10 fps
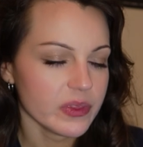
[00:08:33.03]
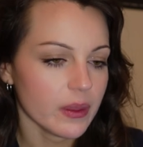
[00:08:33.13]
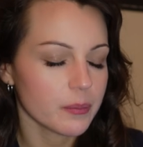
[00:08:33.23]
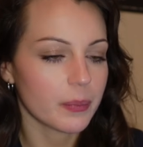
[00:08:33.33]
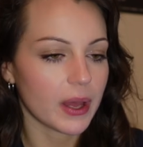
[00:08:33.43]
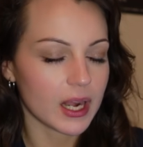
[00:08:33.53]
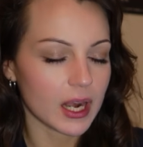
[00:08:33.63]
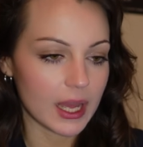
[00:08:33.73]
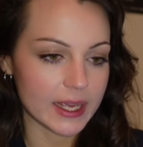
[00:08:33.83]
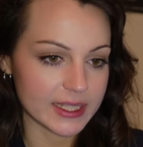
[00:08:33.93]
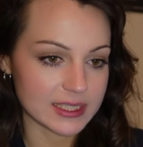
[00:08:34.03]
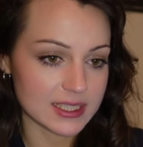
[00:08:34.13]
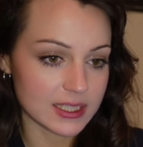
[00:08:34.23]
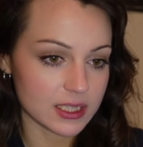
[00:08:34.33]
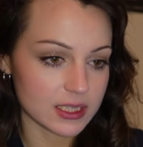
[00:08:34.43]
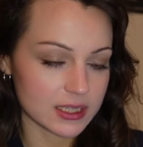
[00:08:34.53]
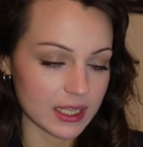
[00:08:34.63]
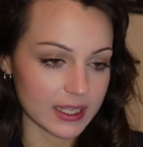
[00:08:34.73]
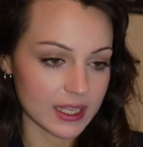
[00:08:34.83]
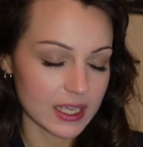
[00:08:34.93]
But I still,
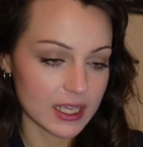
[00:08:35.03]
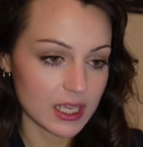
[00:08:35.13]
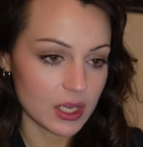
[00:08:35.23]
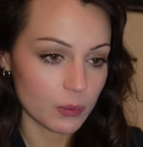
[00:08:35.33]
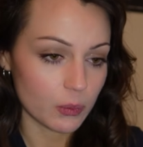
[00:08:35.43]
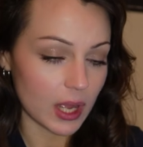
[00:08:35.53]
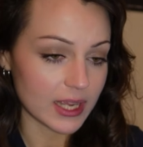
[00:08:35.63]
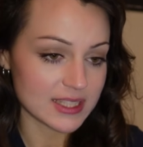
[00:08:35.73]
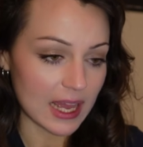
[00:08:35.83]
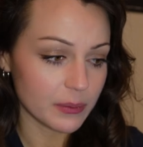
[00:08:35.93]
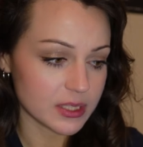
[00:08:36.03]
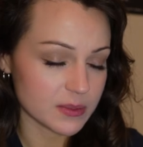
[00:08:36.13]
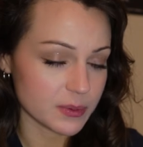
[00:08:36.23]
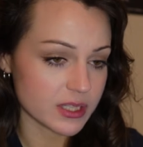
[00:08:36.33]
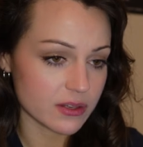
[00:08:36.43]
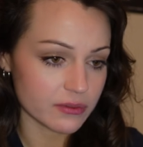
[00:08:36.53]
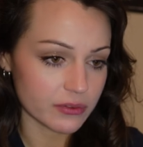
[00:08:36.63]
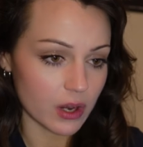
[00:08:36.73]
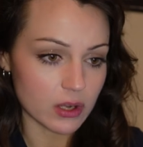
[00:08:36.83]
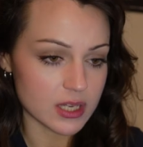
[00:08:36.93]
like, I sat with this position for a
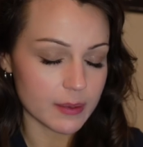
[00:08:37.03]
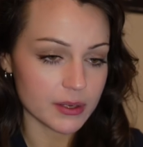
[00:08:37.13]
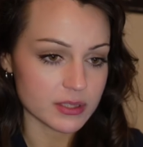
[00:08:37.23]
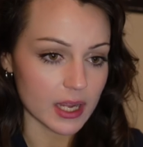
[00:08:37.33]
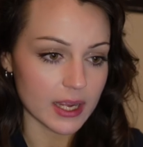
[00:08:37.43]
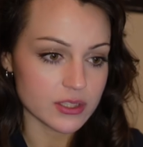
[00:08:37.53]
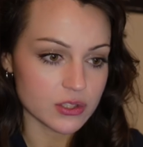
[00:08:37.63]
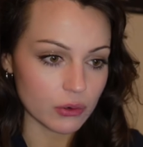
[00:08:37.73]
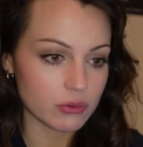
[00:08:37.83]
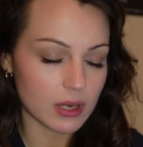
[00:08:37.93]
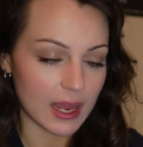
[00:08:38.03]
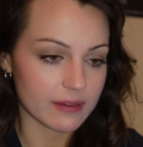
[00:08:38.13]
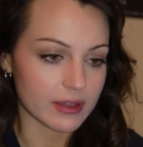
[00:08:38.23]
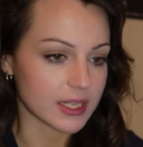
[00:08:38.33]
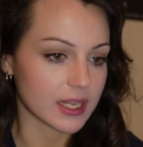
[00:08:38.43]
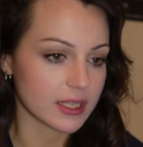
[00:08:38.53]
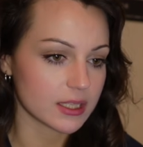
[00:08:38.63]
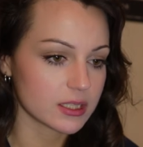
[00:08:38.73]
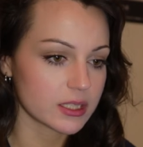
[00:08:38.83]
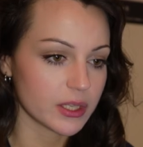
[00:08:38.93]
long time and I was like, I don't have any
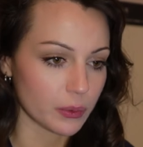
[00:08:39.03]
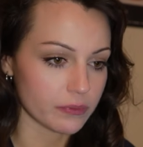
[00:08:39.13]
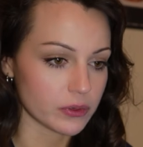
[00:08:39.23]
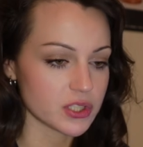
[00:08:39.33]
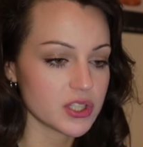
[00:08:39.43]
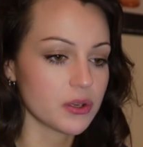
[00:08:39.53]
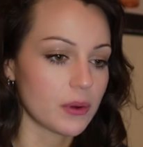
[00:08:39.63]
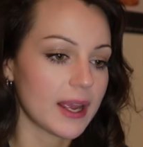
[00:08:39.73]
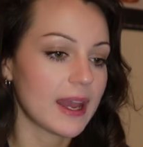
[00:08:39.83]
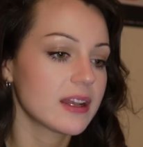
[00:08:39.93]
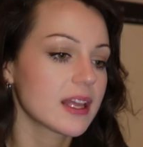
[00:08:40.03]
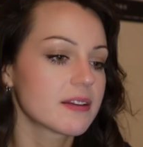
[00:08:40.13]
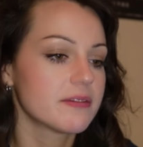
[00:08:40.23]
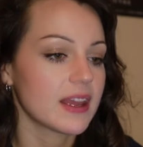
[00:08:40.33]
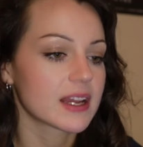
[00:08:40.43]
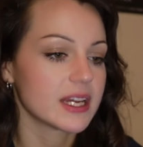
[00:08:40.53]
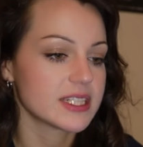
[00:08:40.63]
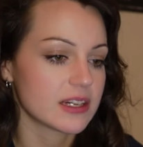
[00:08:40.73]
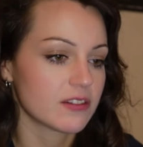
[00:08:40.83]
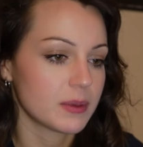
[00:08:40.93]
clue of what to do. I had like a vague
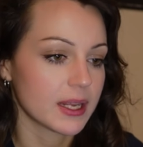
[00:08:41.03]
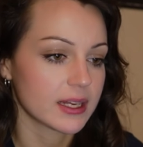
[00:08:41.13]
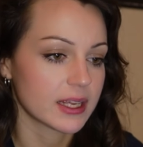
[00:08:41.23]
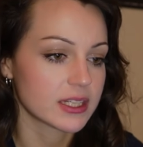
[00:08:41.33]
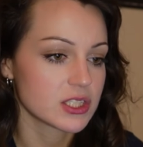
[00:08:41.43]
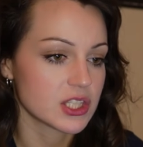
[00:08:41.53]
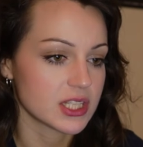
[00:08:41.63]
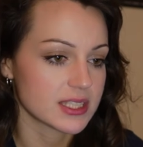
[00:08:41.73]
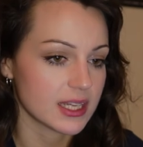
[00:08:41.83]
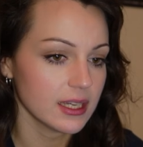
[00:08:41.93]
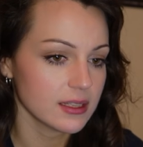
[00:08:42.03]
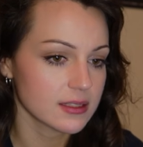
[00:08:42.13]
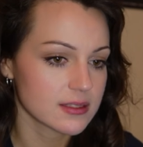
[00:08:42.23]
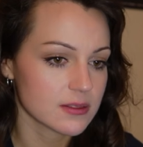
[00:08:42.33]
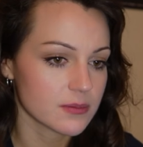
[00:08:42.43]
idea of playing like g6